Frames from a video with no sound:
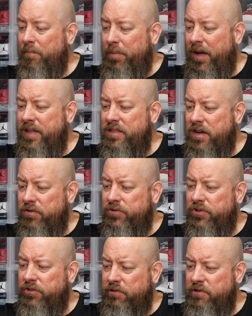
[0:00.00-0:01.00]
Probably
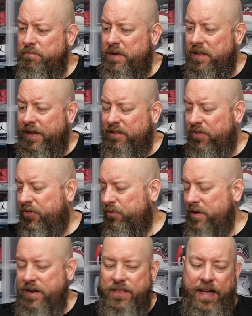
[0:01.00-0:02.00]
those three would be like the
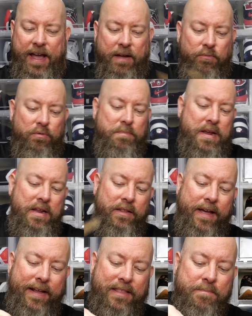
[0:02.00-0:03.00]
three that would be
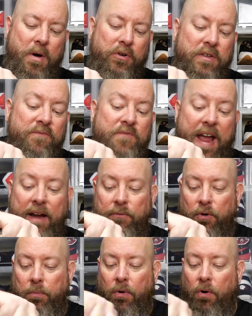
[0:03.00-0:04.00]
like the most
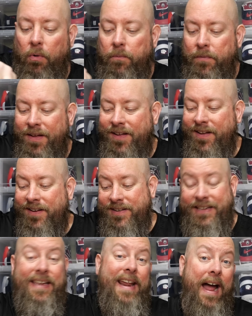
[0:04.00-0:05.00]
favorable
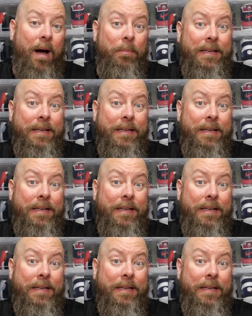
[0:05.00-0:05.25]
to get out.